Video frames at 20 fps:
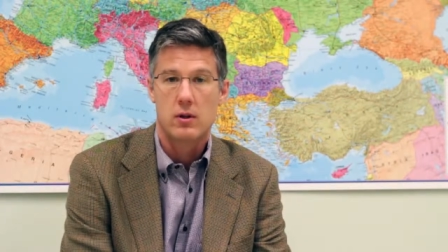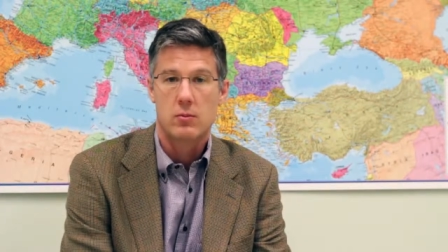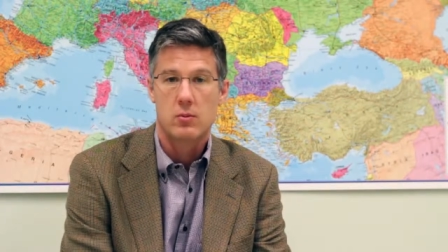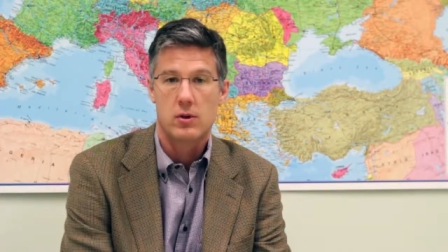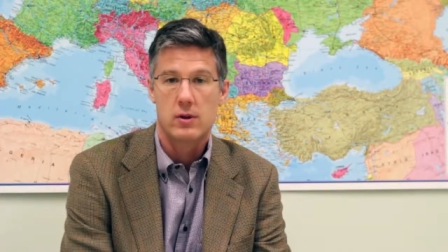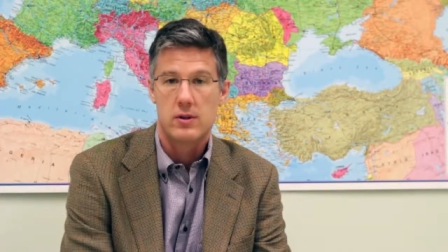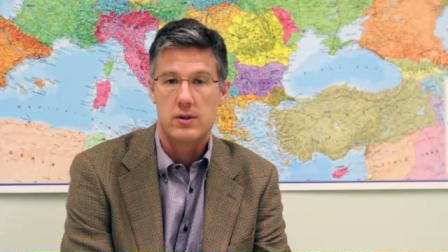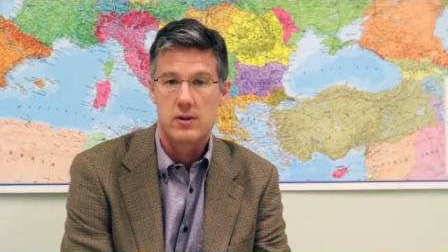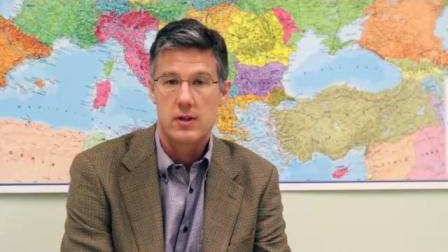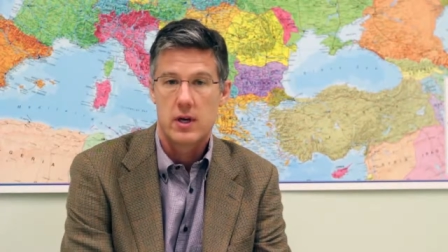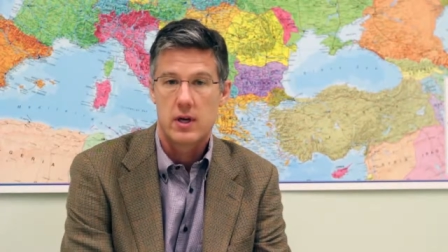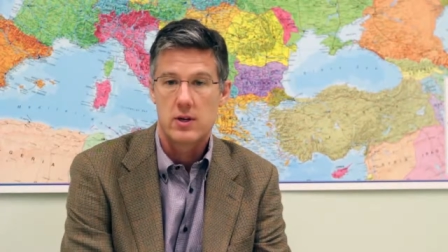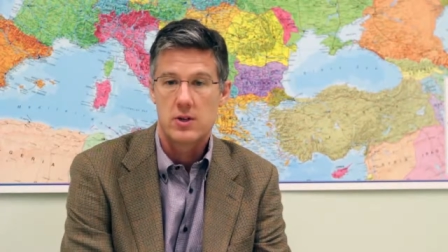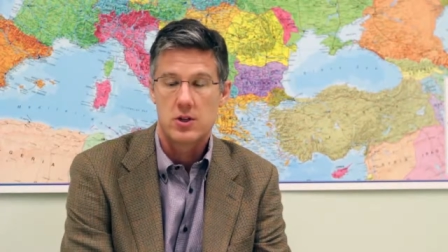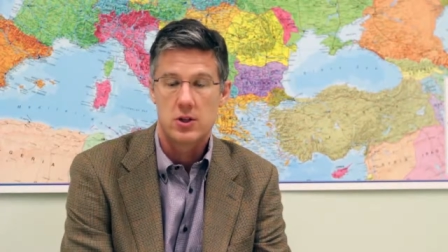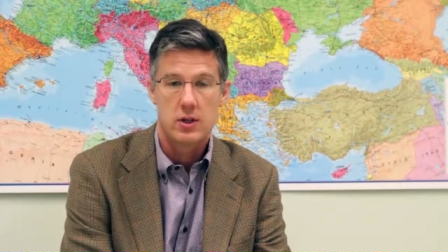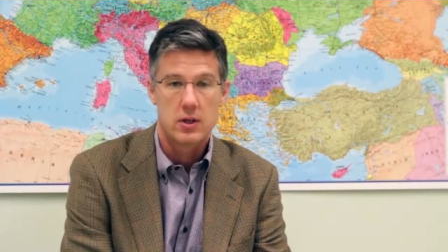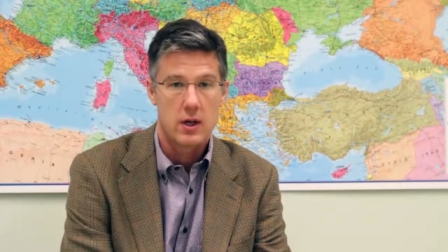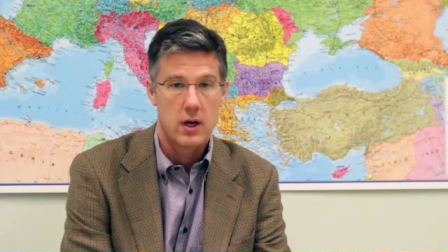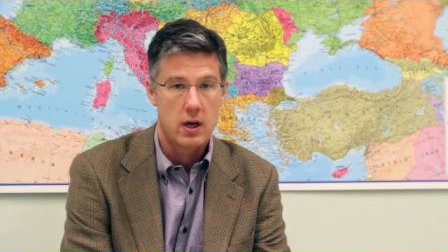
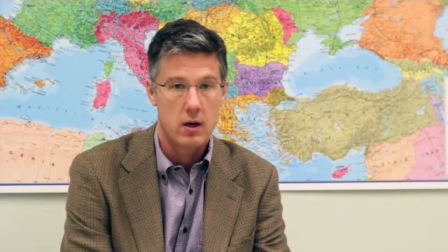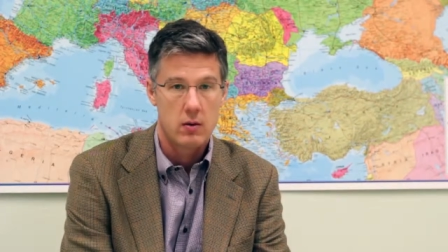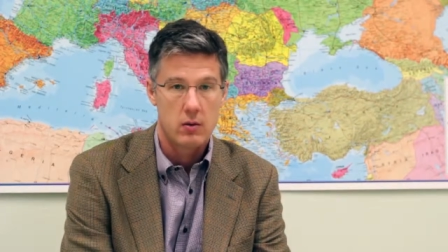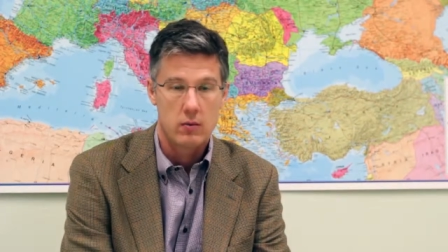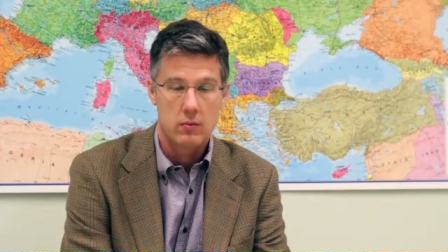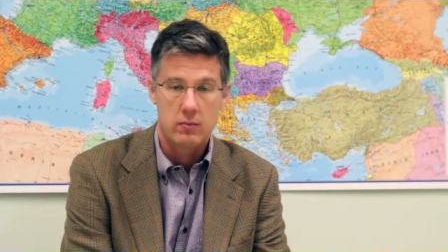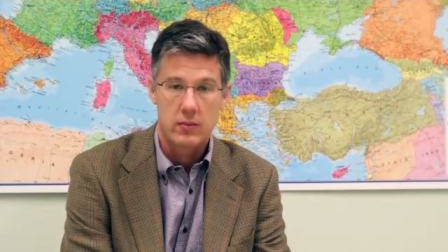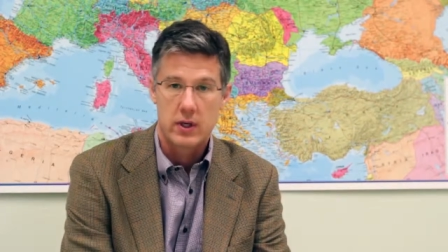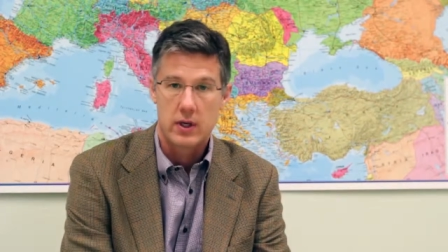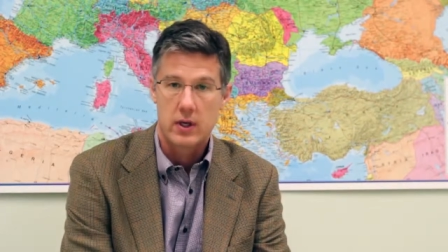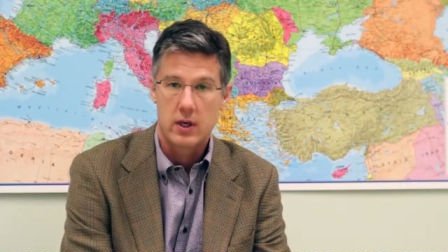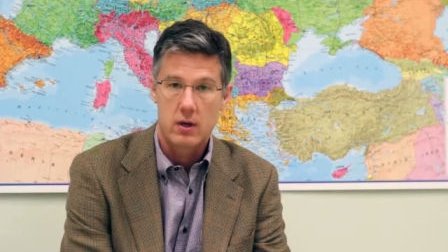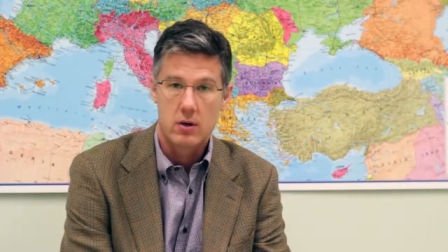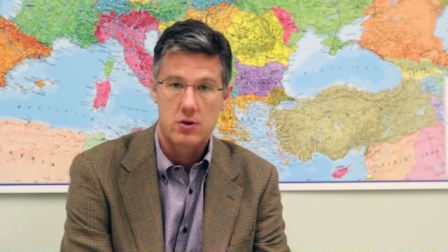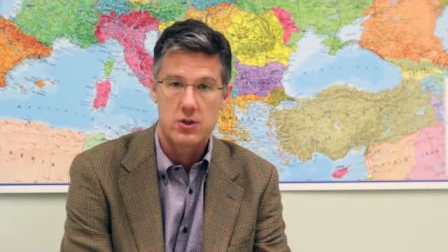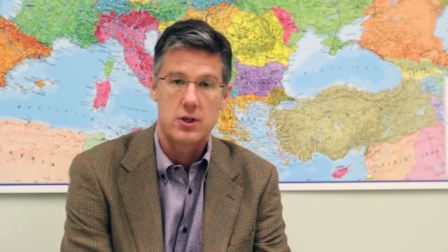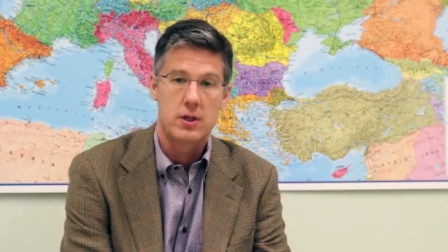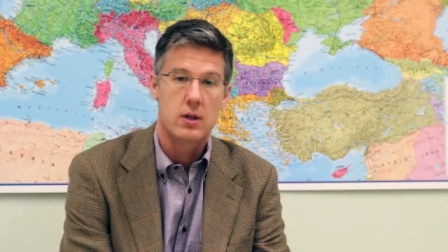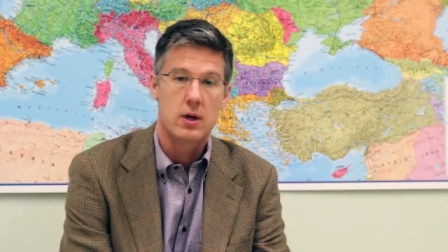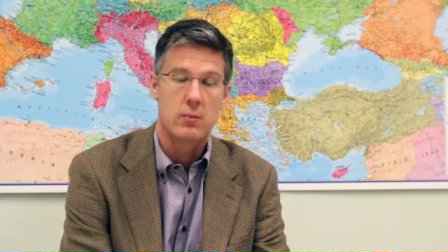liberalization. Now many
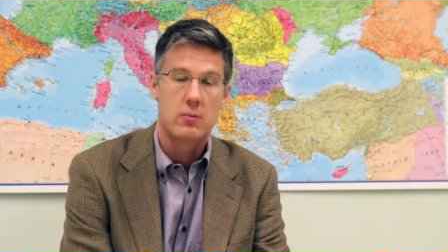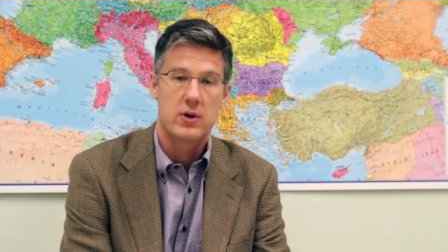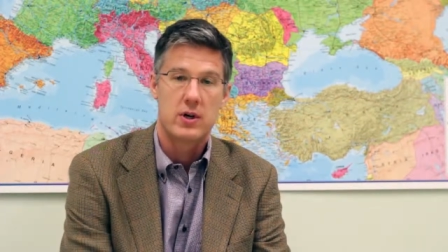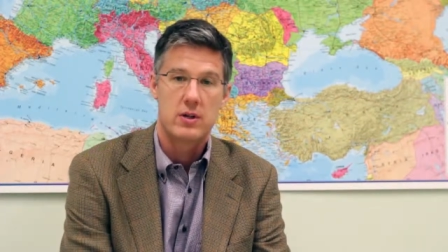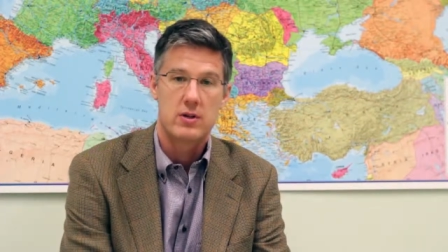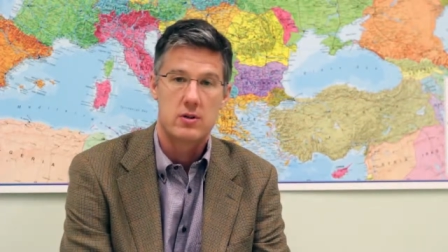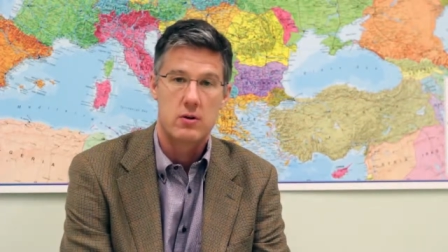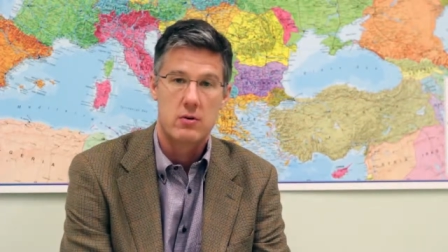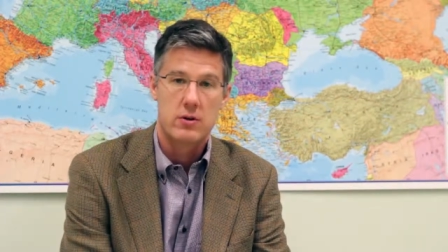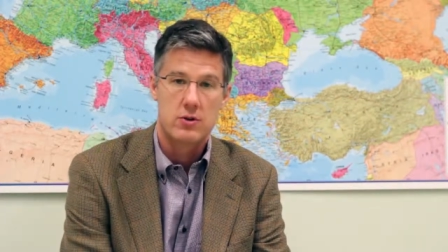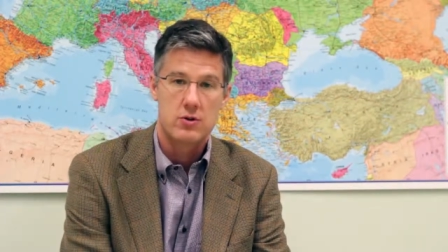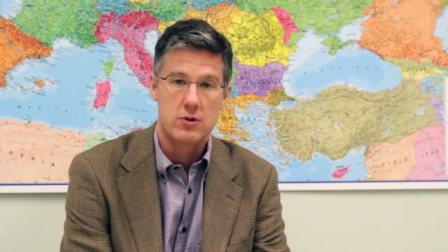energy companies are